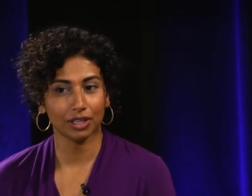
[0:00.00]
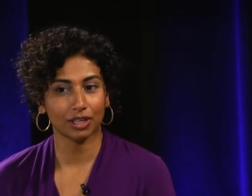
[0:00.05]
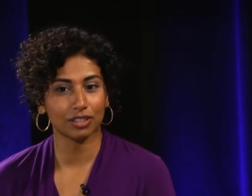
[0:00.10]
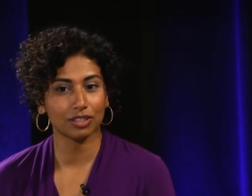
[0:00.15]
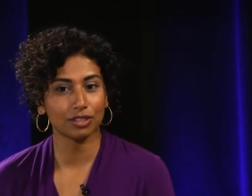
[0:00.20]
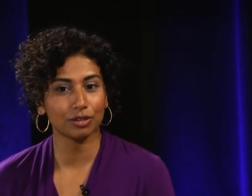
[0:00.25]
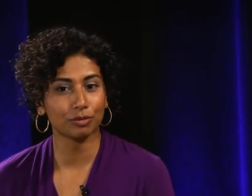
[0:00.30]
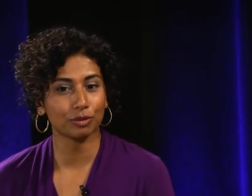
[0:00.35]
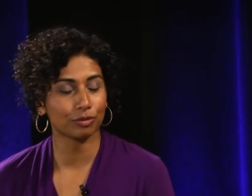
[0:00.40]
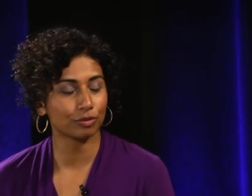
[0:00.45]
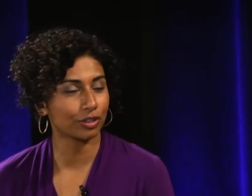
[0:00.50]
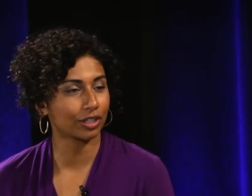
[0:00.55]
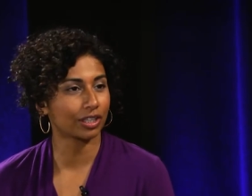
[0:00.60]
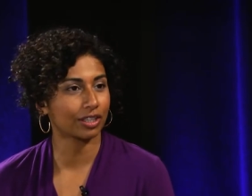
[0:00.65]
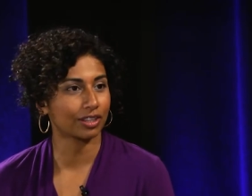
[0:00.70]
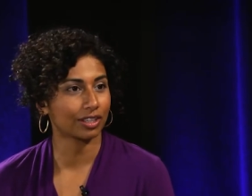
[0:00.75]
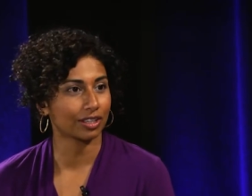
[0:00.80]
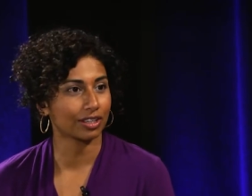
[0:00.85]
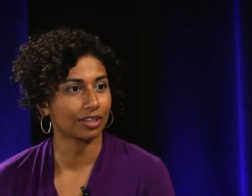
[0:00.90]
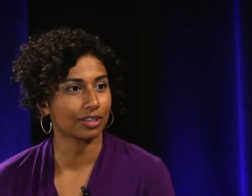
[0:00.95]
And so we're
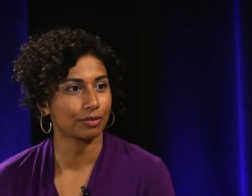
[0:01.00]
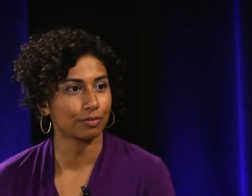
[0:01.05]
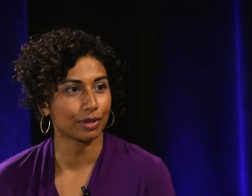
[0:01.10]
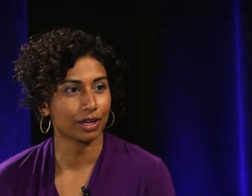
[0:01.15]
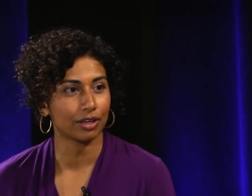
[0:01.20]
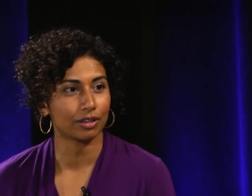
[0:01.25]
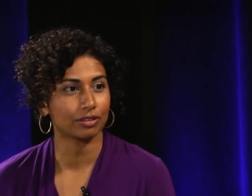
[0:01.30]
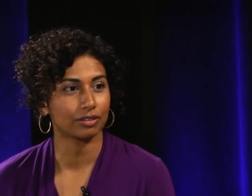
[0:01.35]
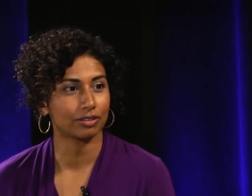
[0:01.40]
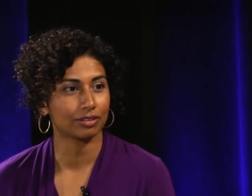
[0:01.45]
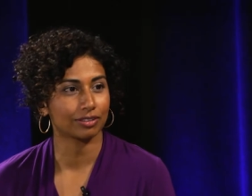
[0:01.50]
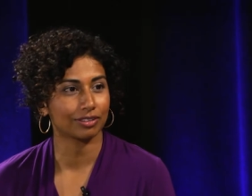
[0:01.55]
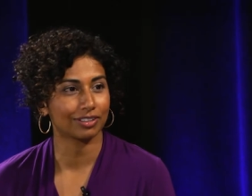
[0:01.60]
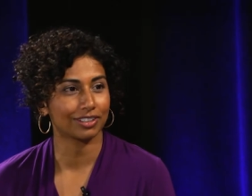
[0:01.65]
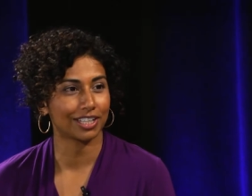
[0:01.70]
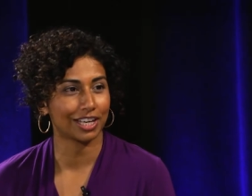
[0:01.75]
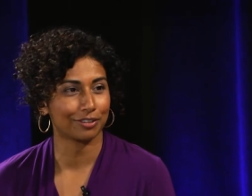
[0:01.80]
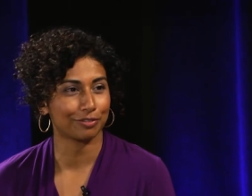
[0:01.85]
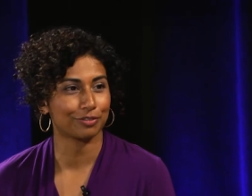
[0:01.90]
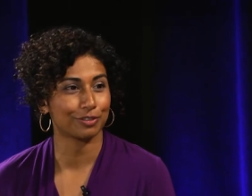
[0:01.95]
really thinking about
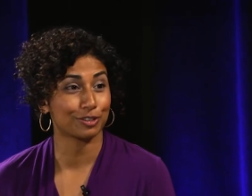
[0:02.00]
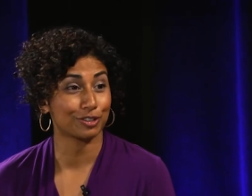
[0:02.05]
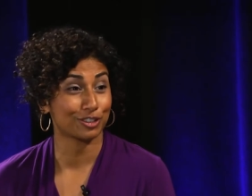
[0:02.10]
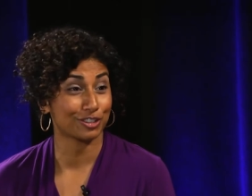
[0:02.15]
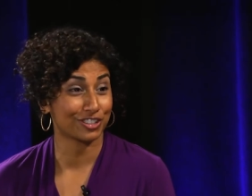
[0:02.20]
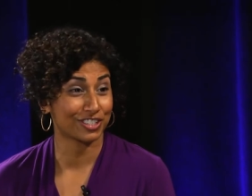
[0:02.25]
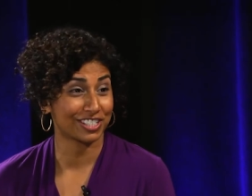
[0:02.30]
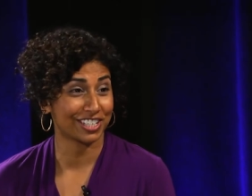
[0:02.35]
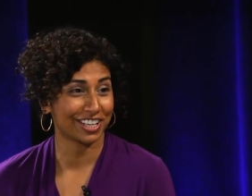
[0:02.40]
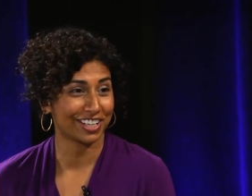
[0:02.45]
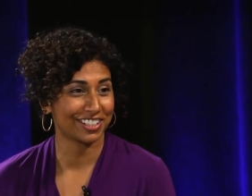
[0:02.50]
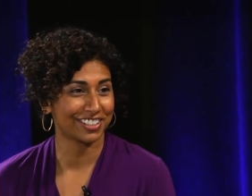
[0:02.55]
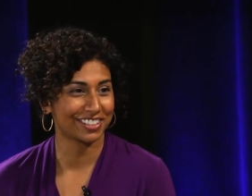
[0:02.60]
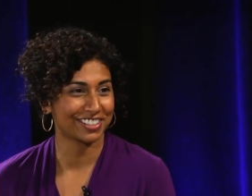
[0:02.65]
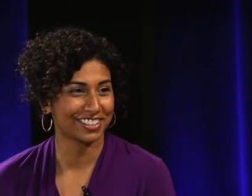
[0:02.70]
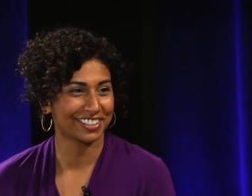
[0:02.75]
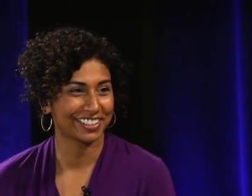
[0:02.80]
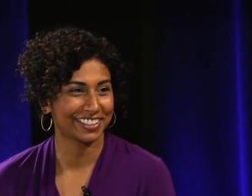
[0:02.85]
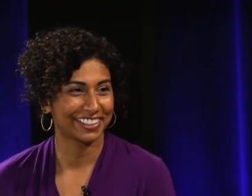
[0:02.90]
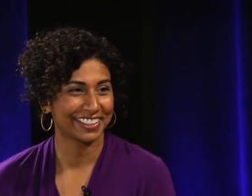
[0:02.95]
that future
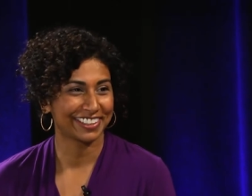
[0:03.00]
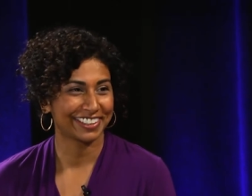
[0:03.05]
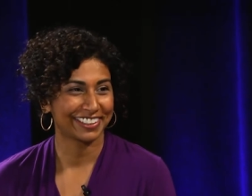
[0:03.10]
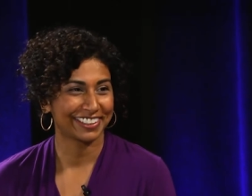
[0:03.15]
state.